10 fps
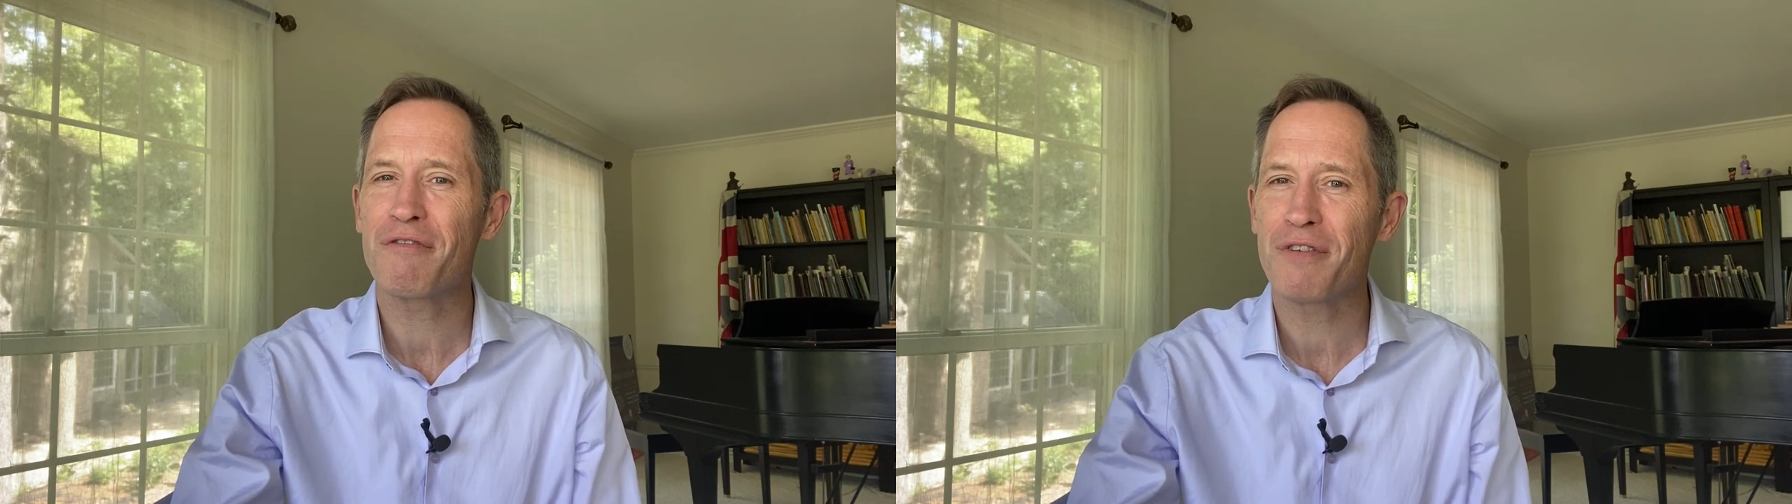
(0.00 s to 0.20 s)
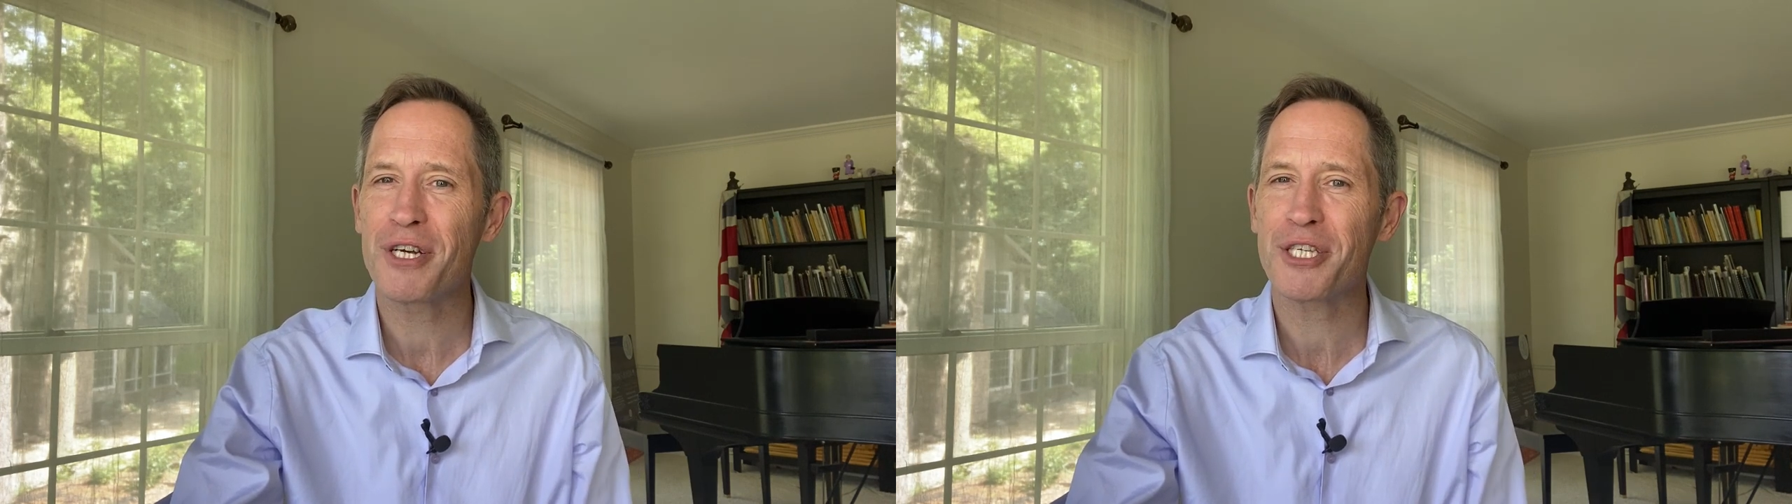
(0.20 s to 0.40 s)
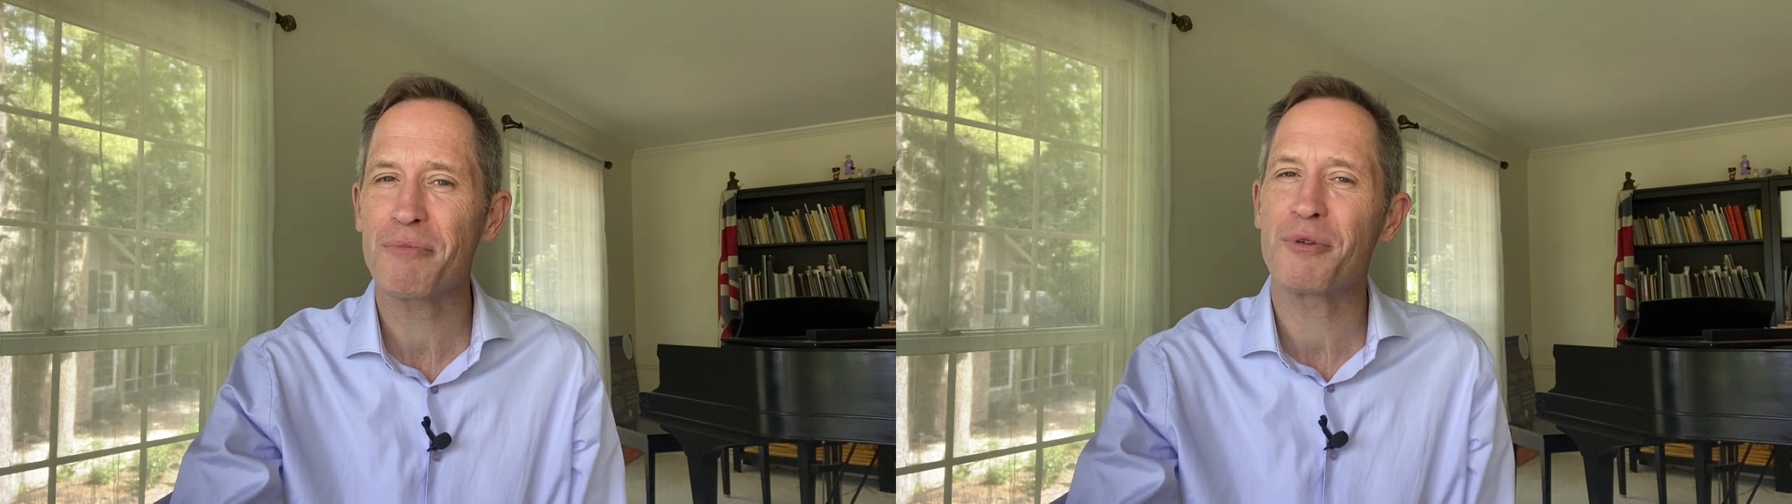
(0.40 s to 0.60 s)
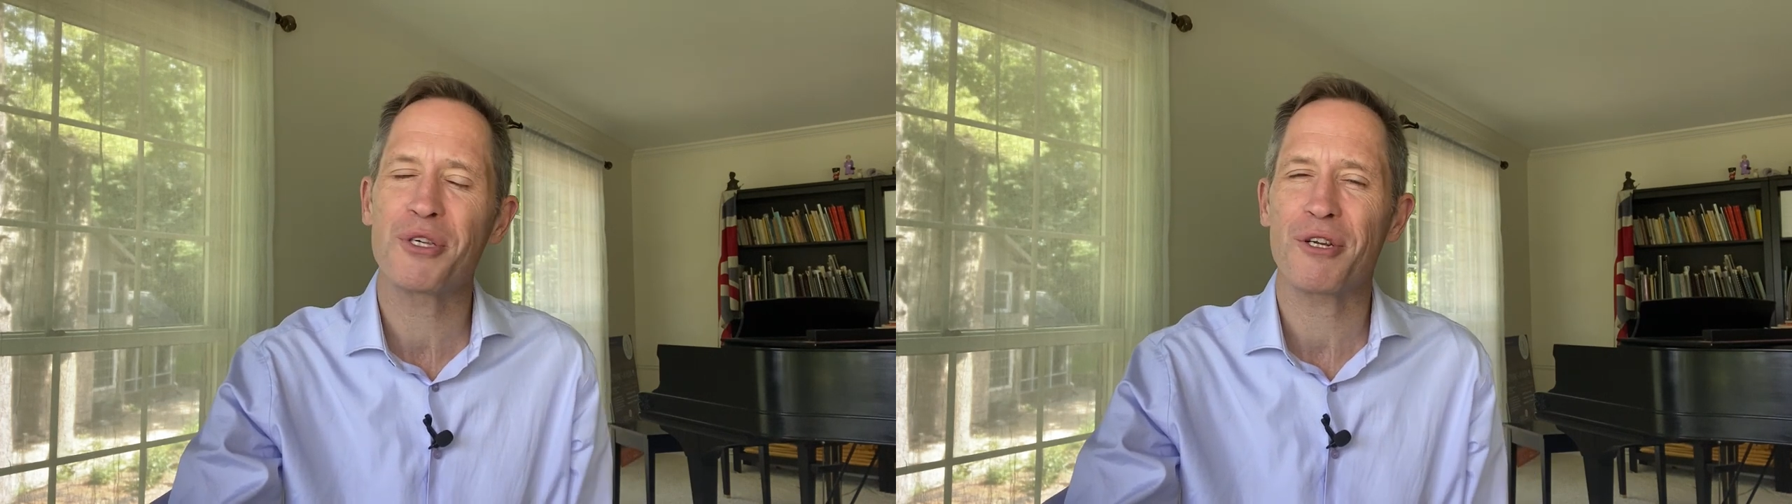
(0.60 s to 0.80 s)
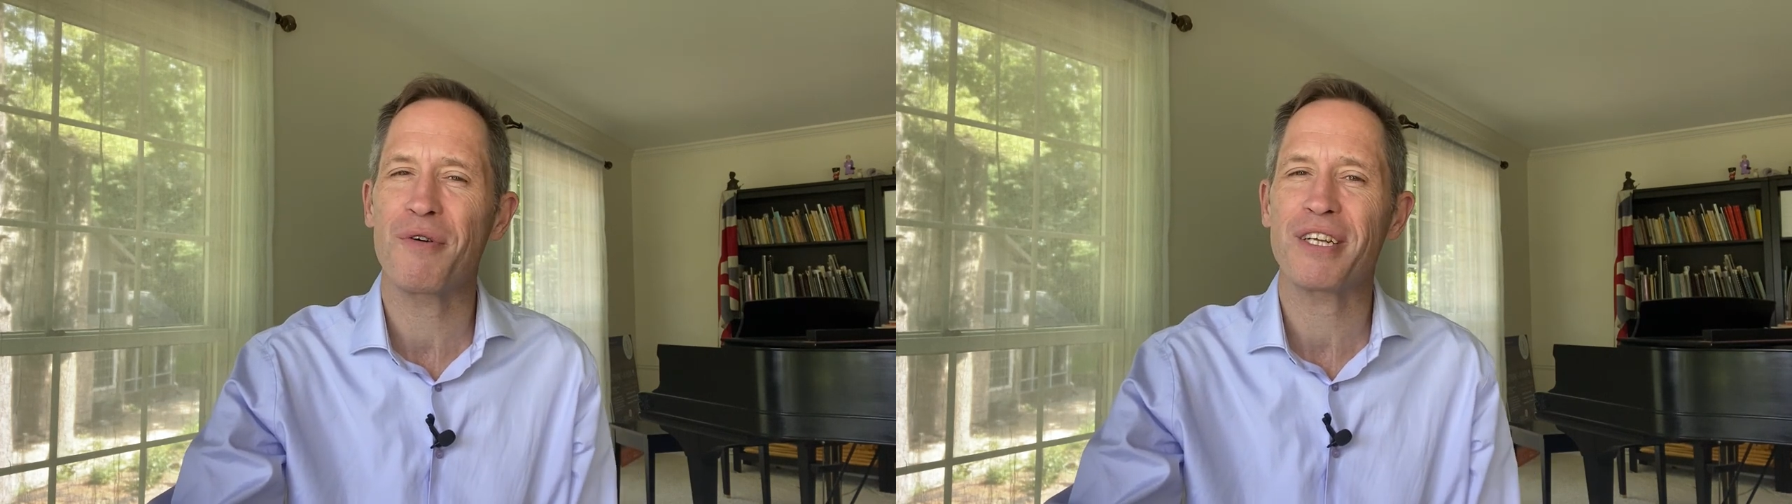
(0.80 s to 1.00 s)
first
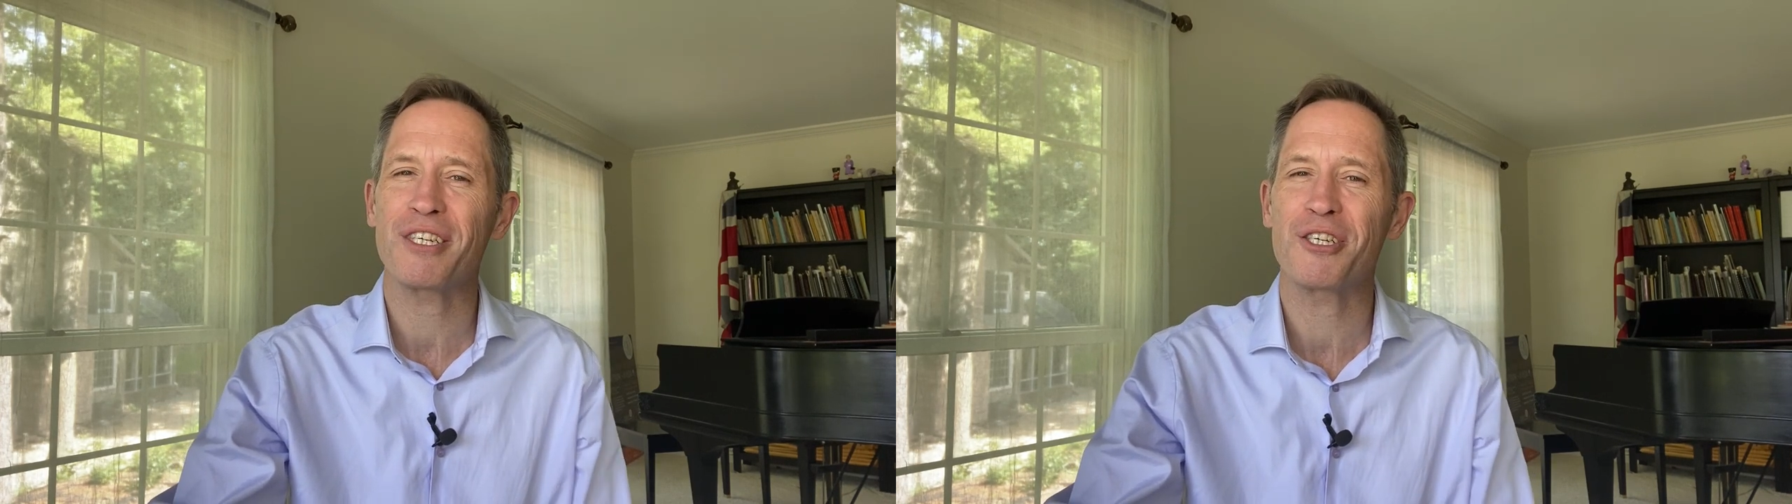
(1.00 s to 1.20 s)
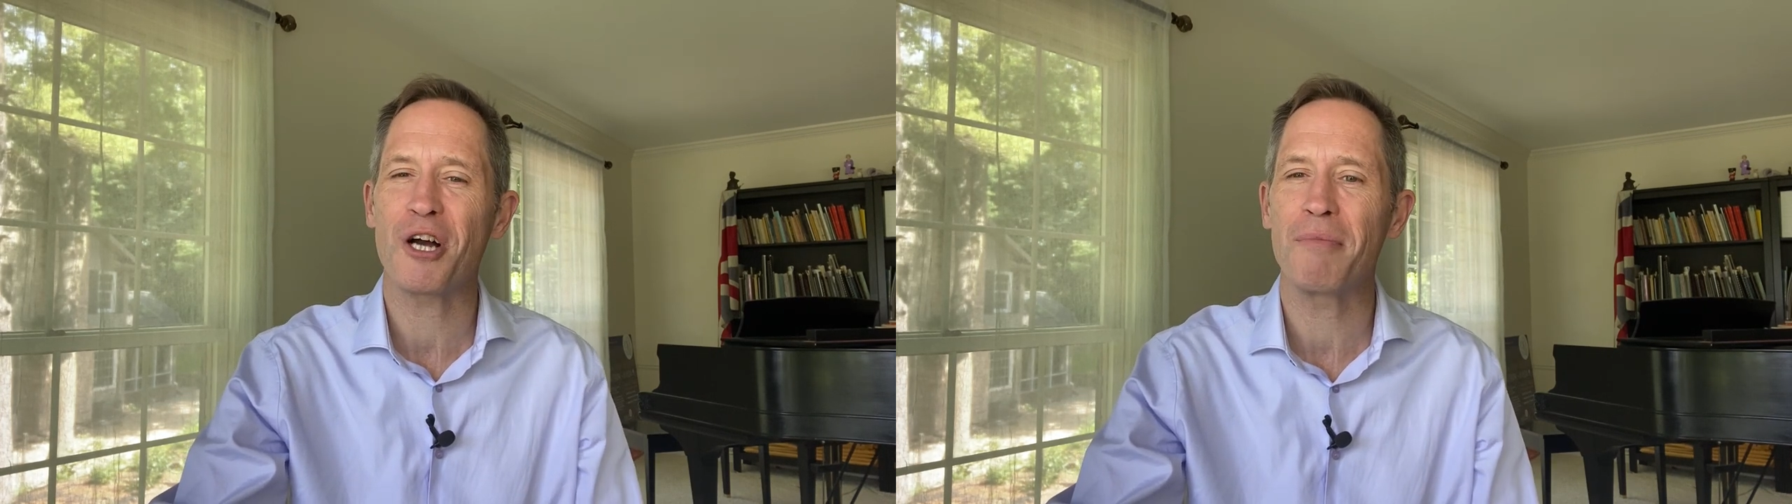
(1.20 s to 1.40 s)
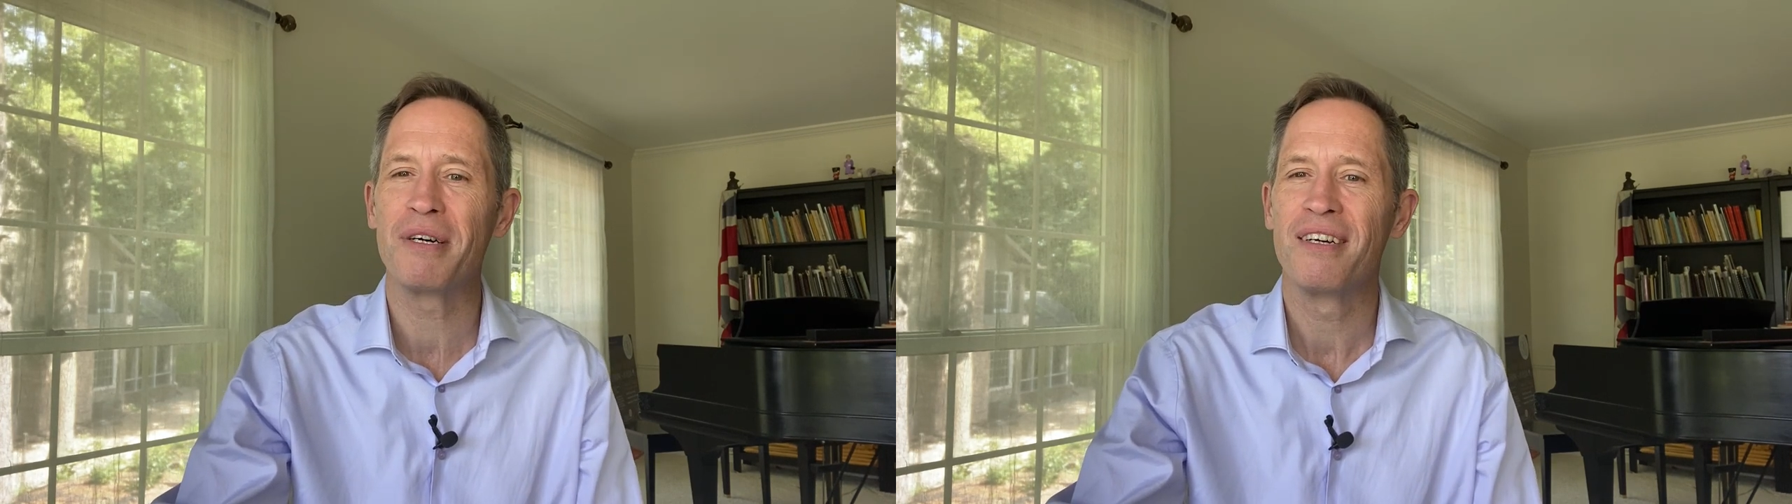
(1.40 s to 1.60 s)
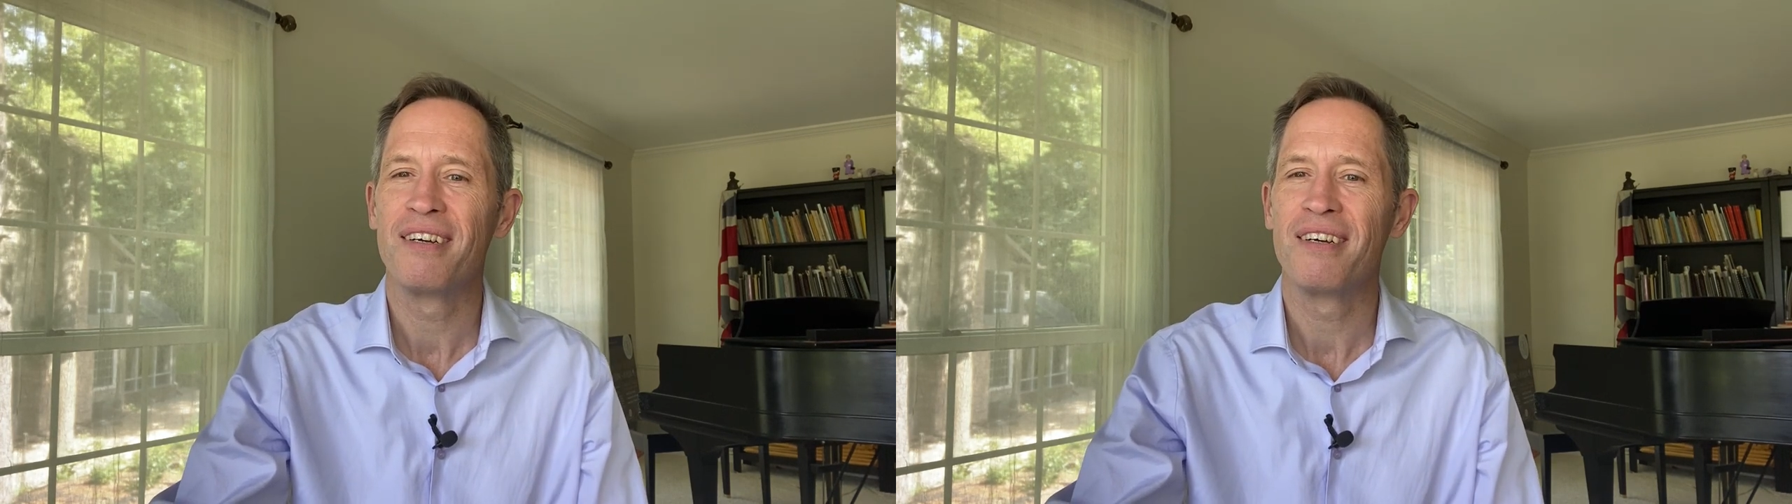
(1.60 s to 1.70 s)
music director job,